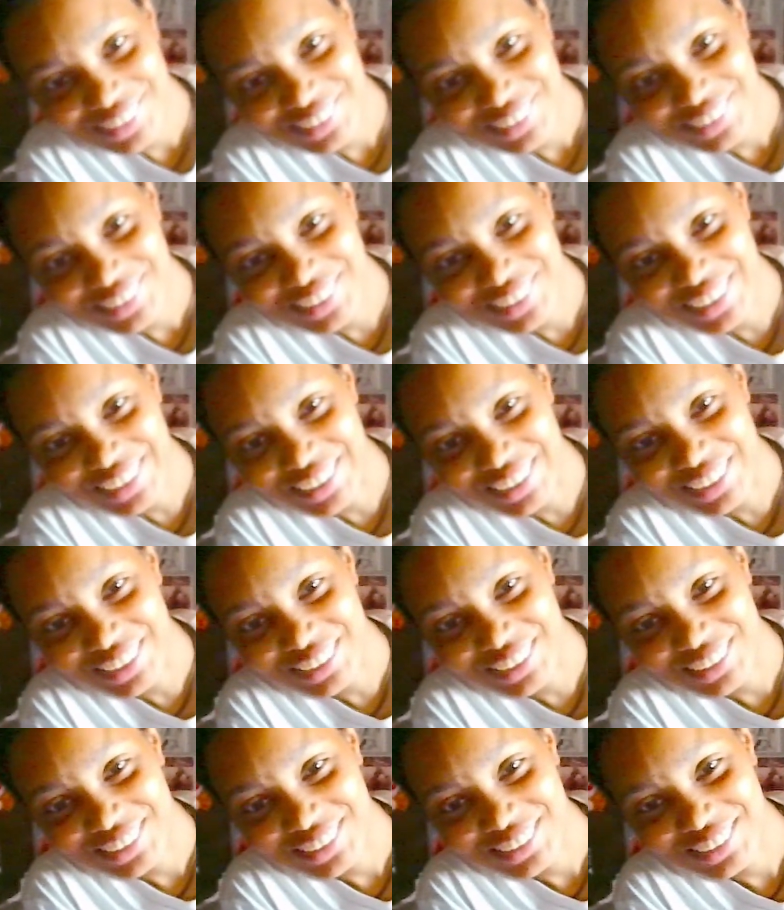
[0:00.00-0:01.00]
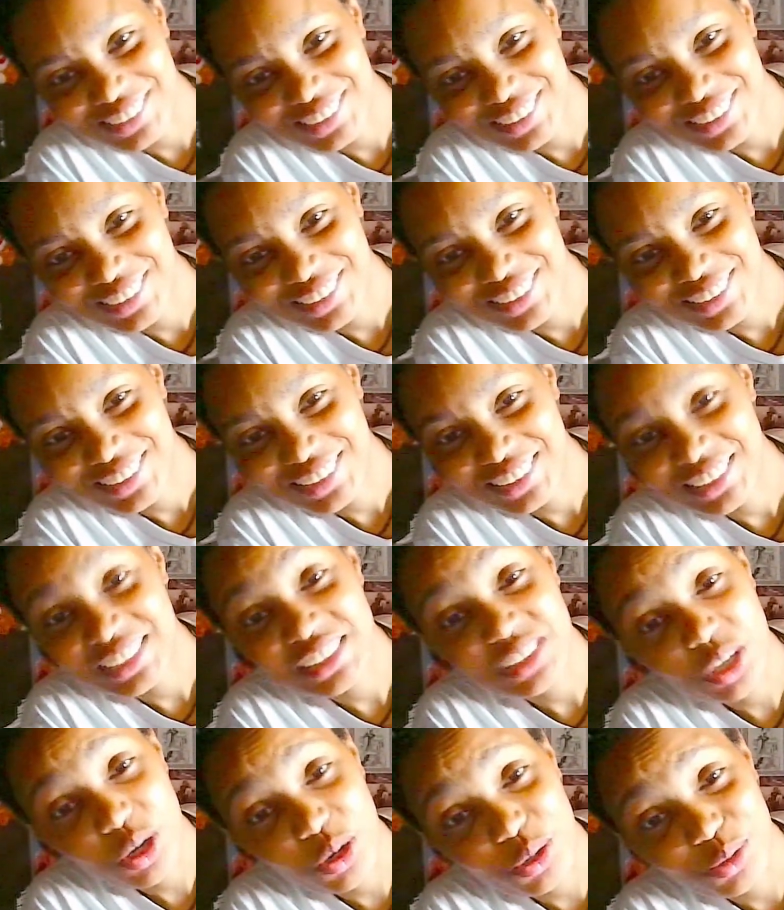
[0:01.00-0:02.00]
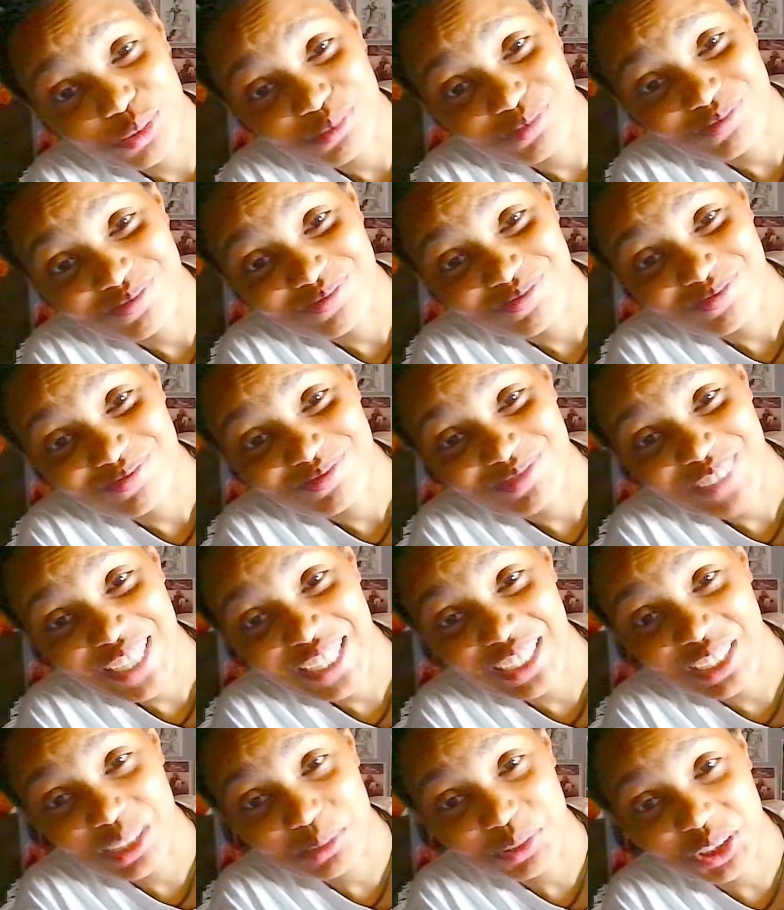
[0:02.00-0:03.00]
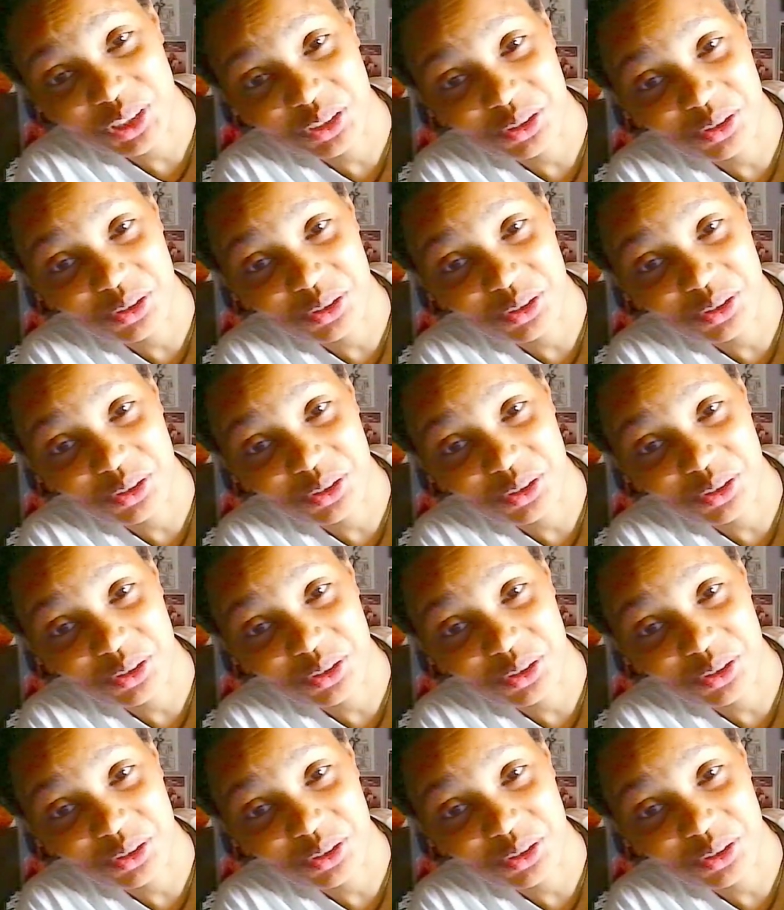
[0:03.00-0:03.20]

Look at her. She's home. And I'm so